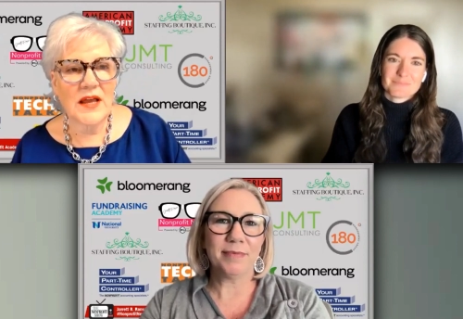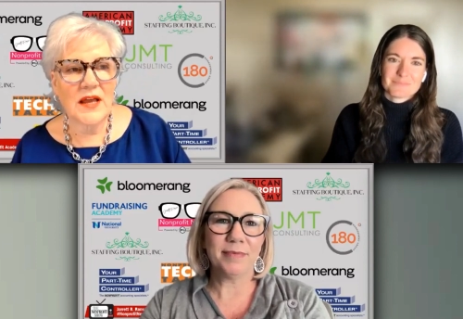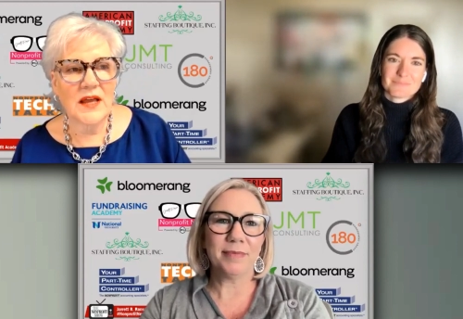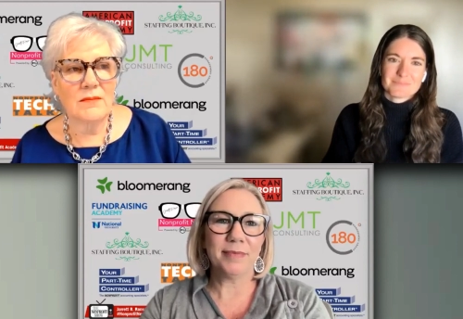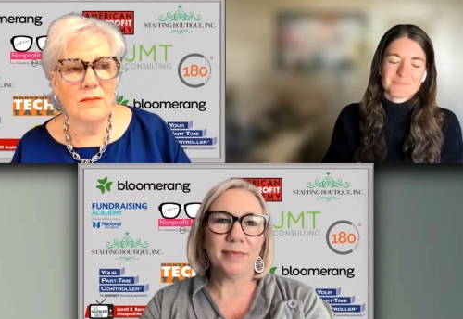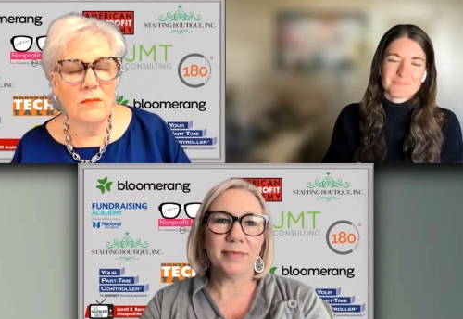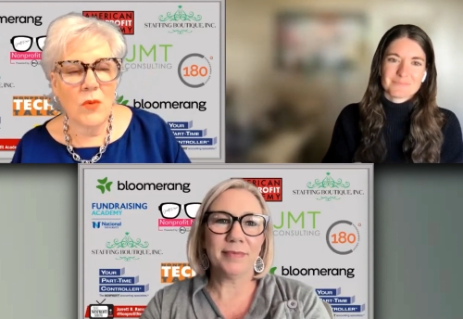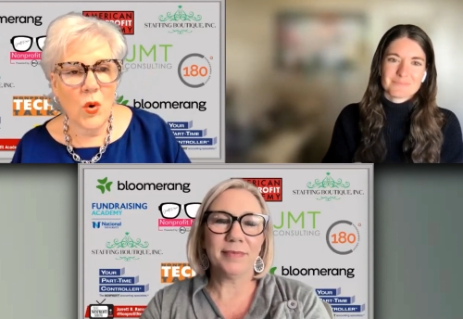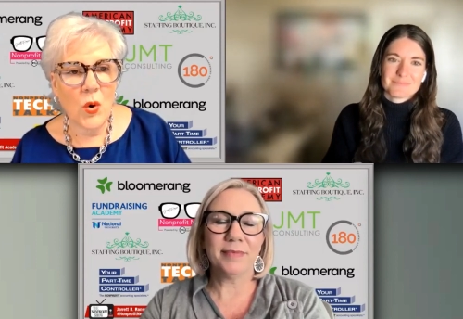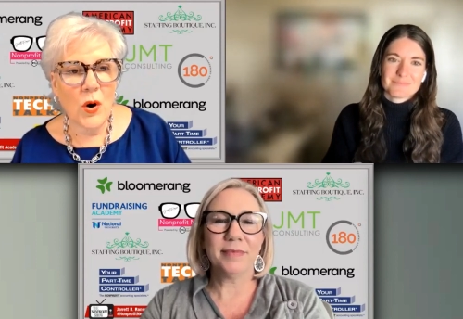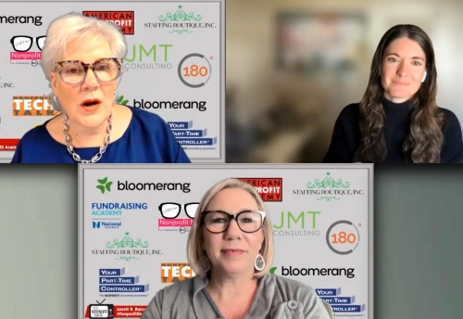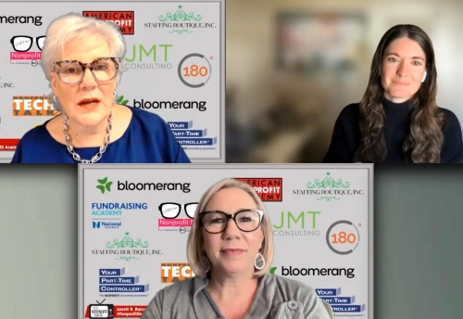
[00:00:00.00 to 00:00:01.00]

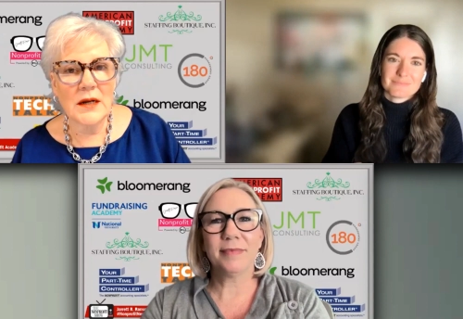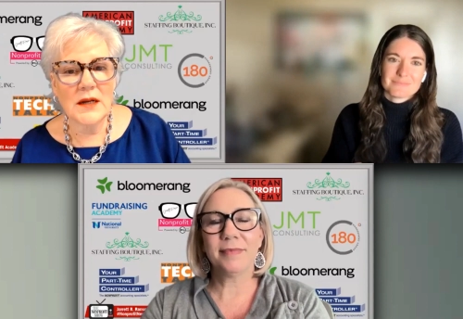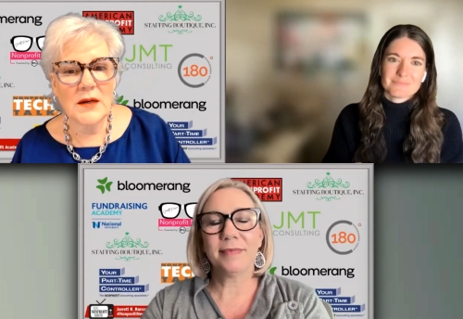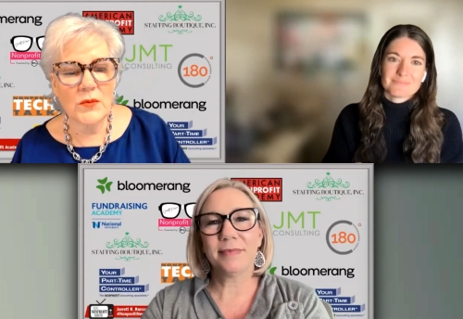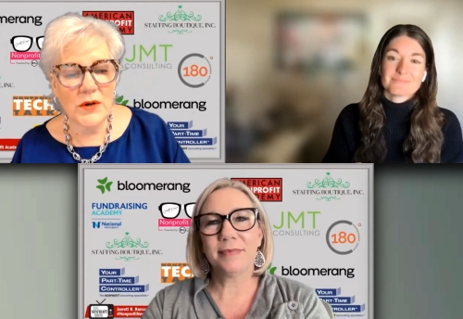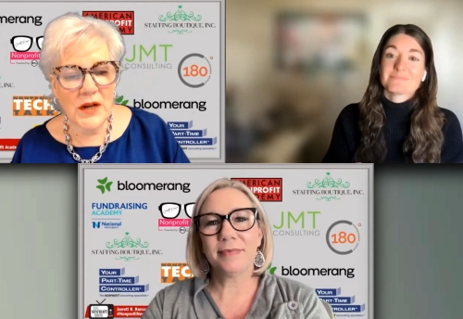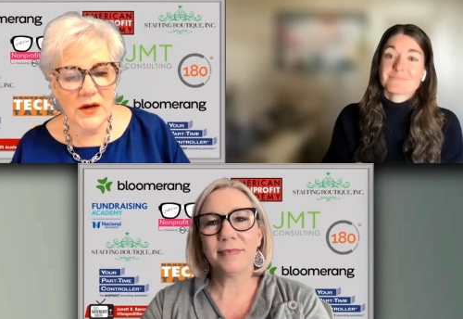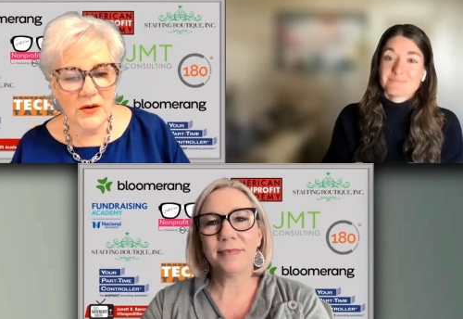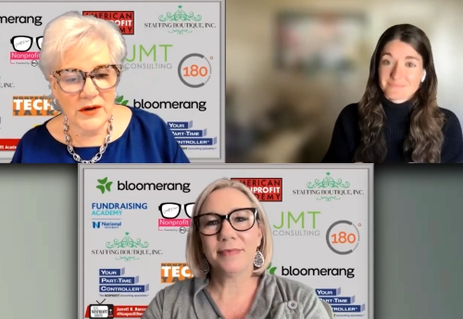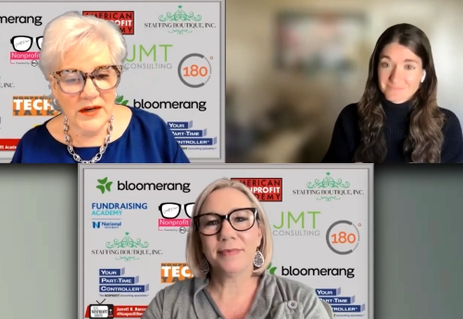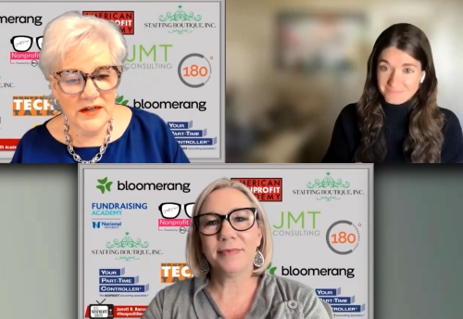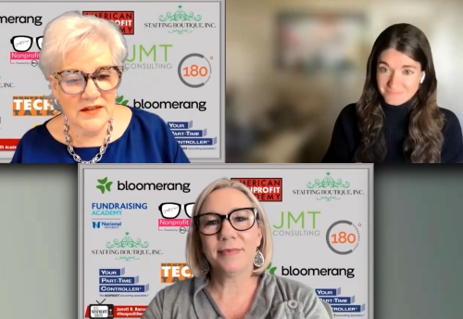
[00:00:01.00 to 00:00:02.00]
Speaker 1: more and and when I
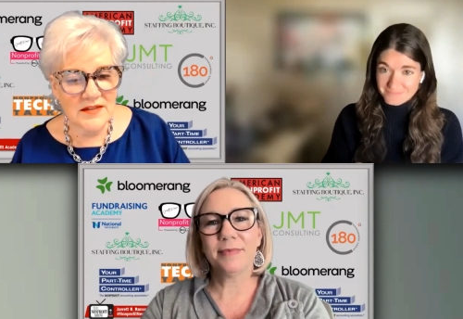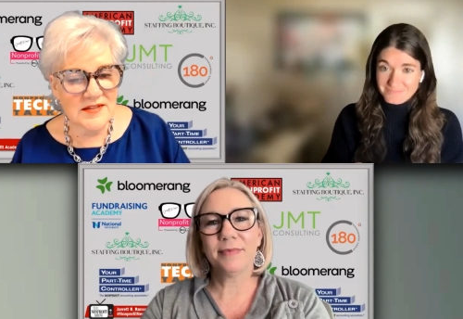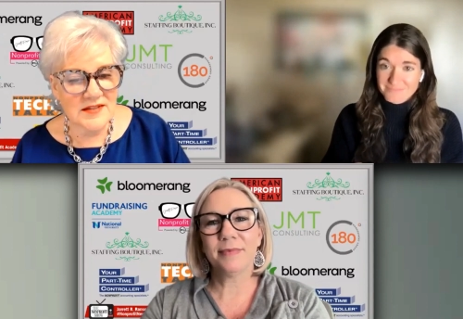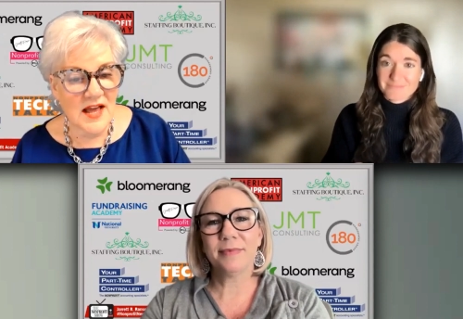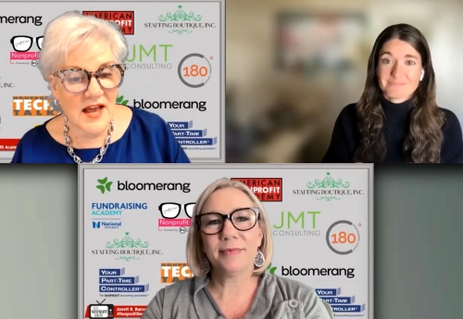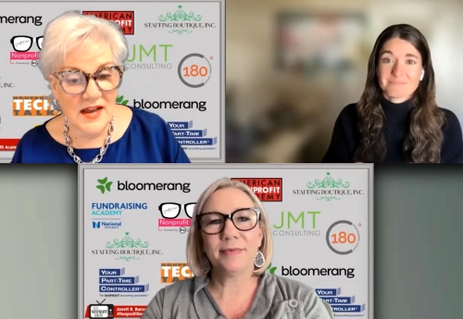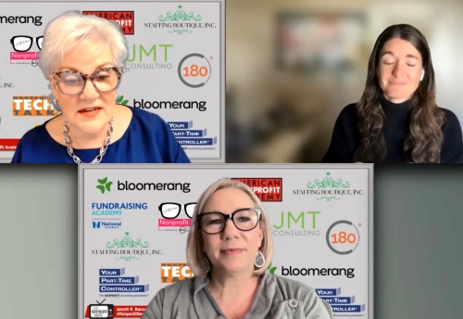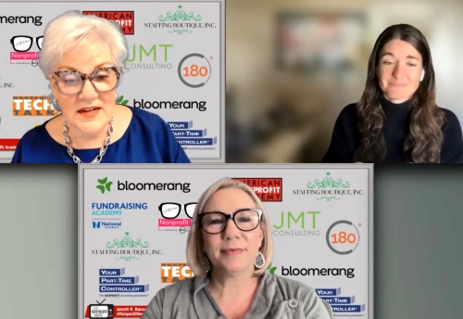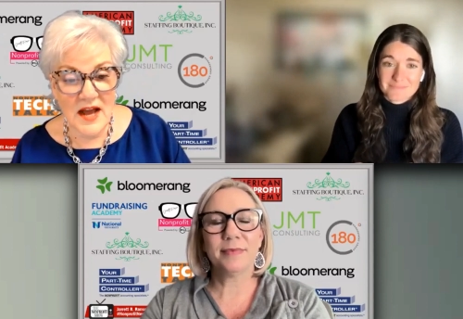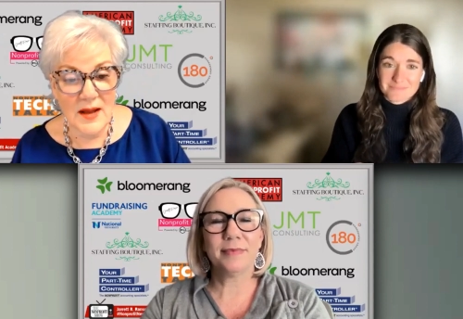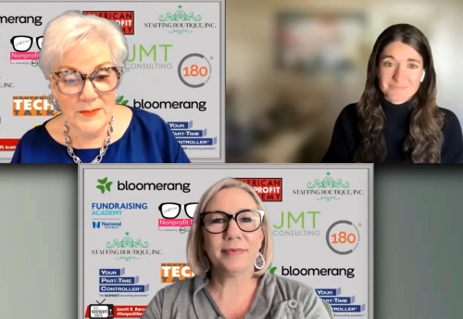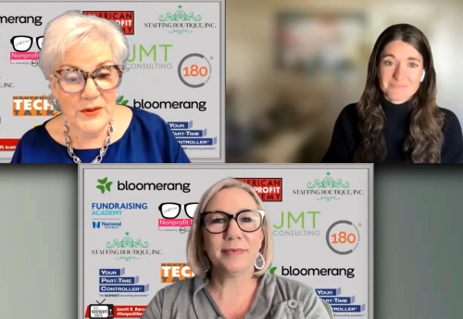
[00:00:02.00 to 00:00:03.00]
created this slide,
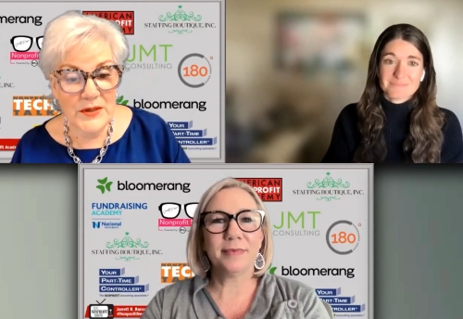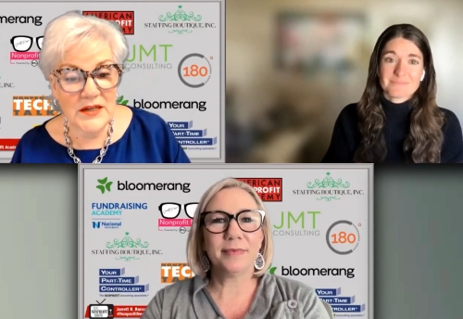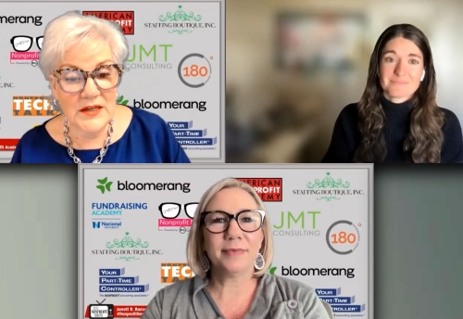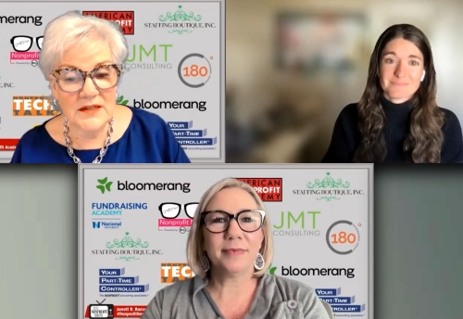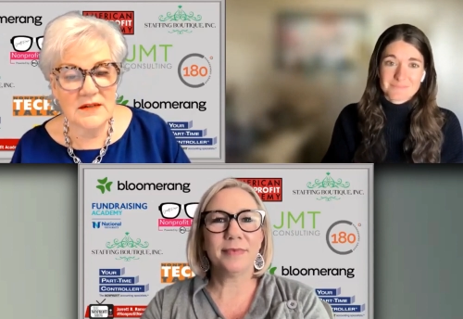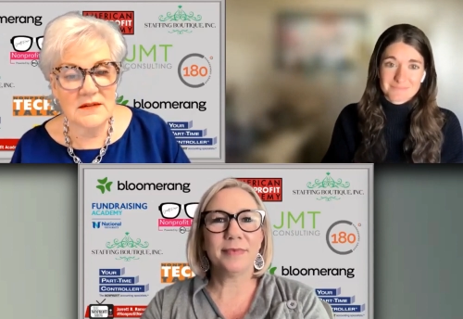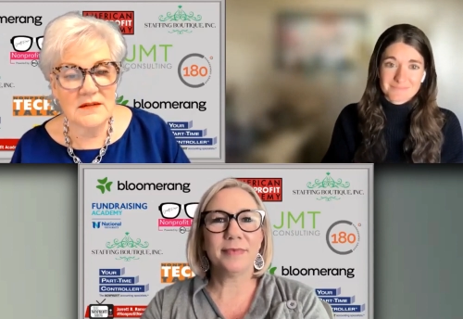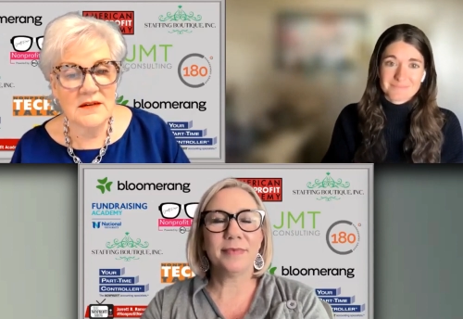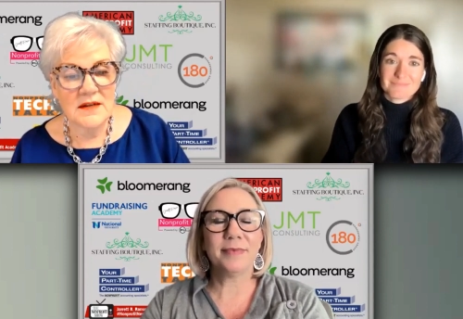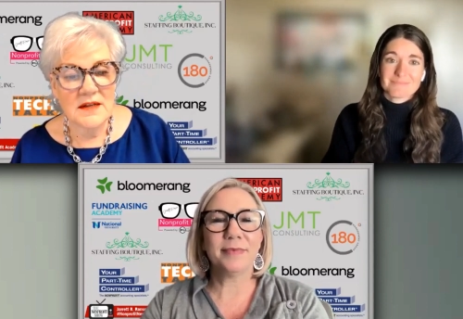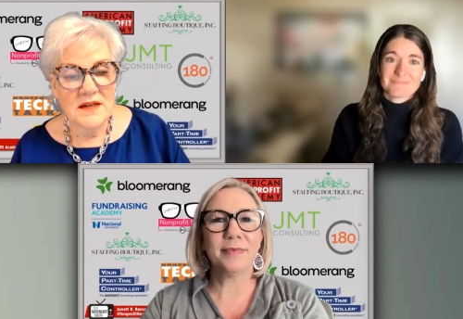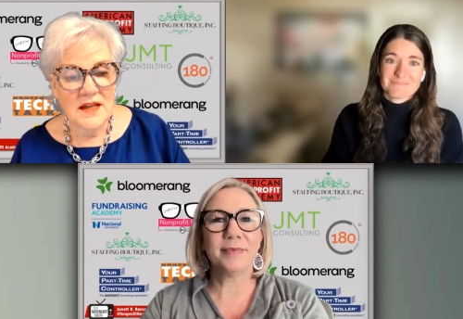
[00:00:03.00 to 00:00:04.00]
I put in
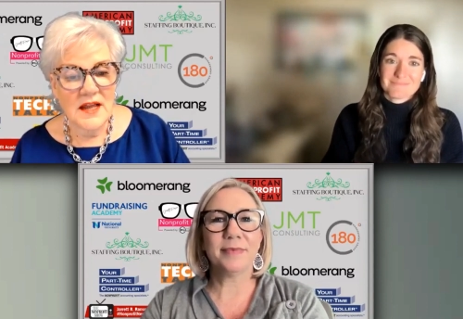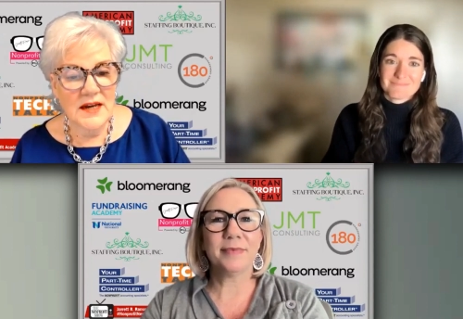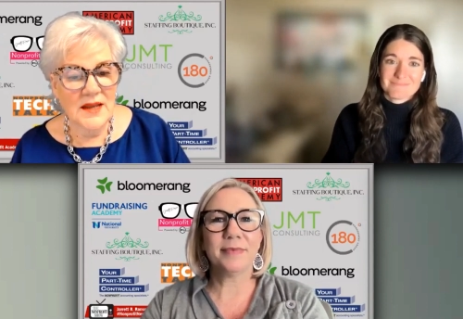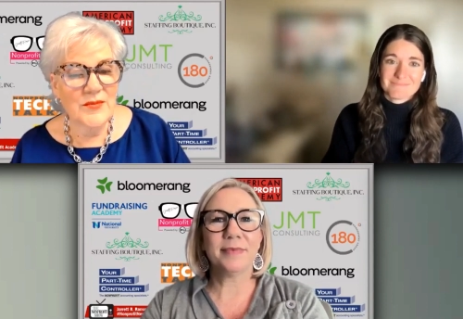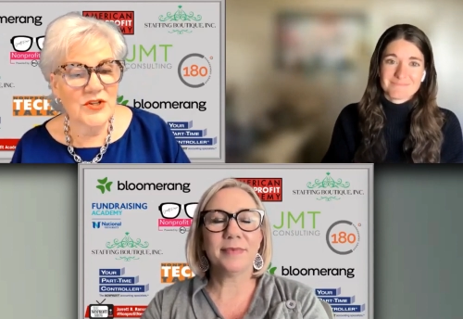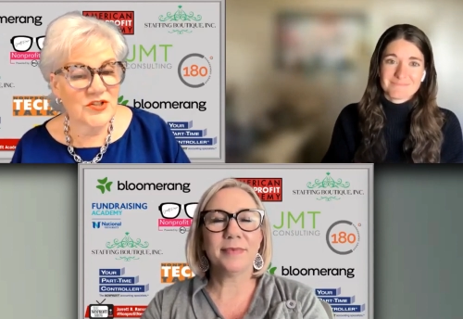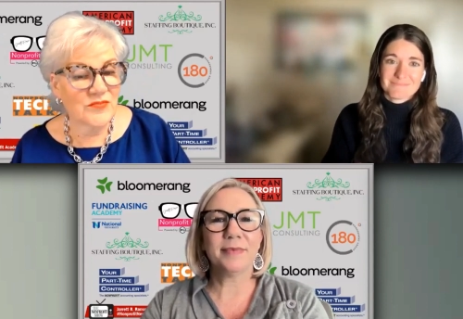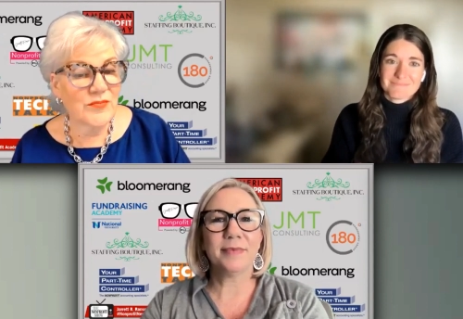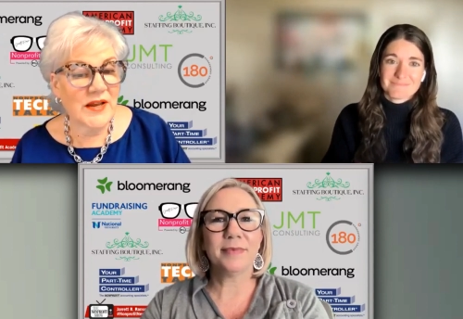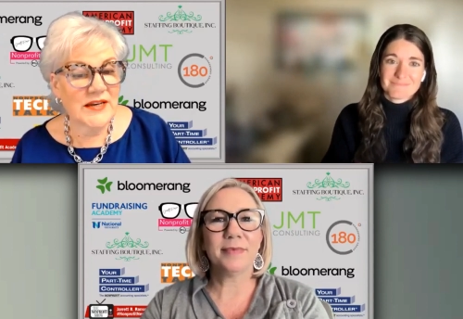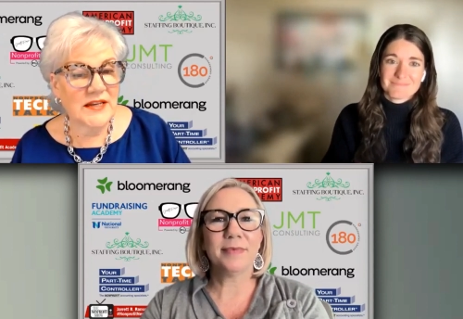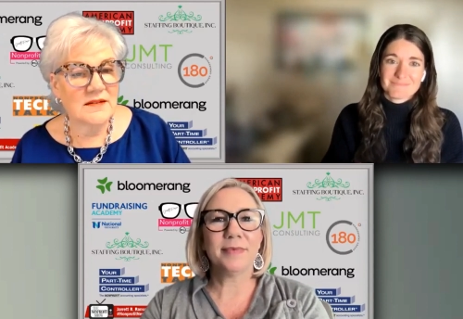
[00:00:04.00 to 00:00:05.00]
an image of
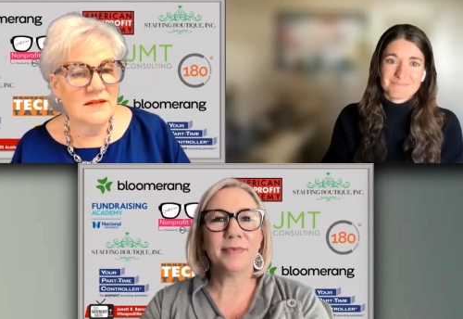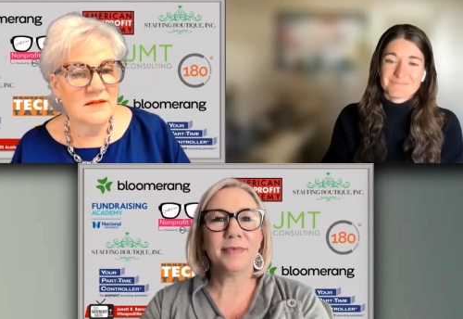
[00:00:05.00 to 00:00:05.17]
money,